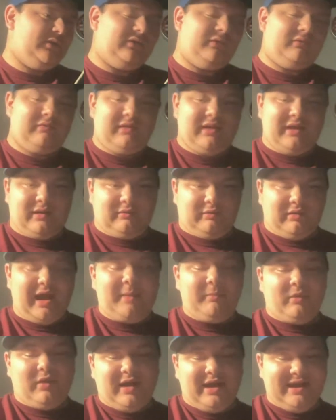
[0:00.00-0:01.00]

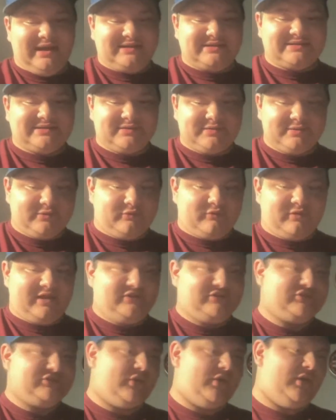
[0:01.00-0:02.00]
Limelight,
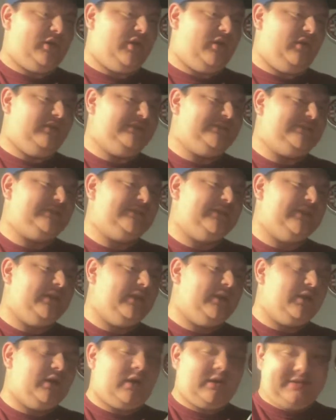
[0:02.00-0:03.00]
great songs.
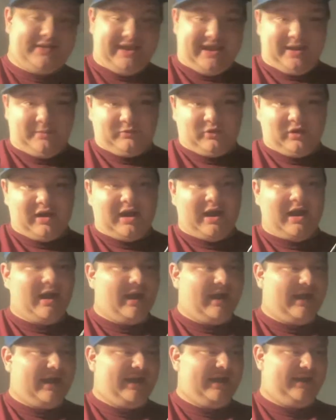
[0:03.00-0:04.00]
Camera
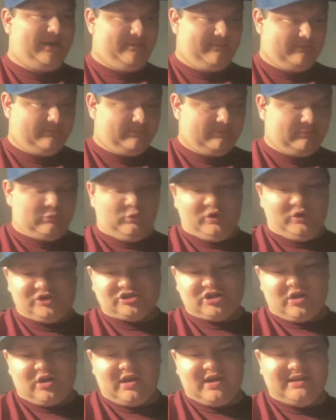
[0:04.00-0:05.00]
Eye,
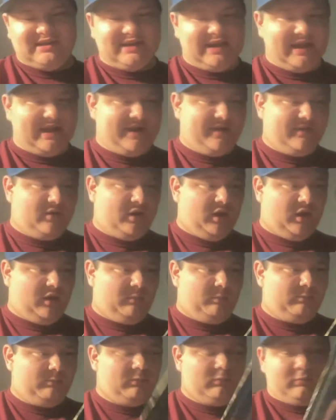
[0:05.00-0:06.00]
Witch Hunt, and
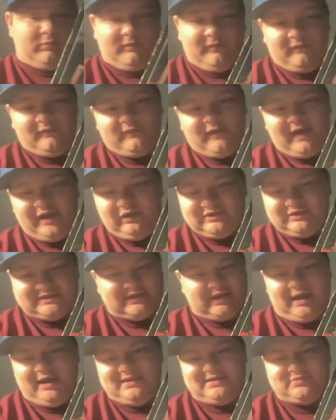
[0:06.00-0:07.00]
Vital
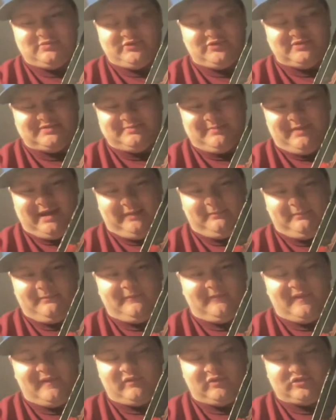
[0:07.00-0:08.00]
Signs, which is my
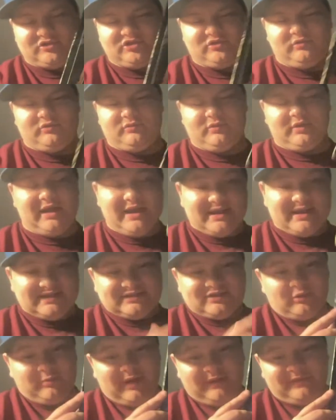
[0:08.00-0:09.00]
favorite,
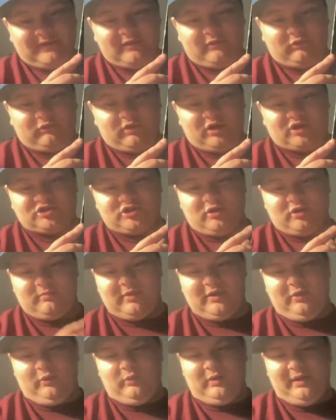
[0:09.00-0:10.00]
still my favorite Rush song,
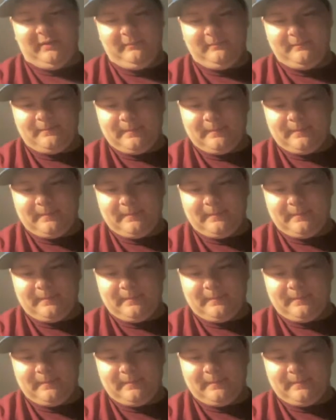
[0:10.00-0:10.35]
by the way.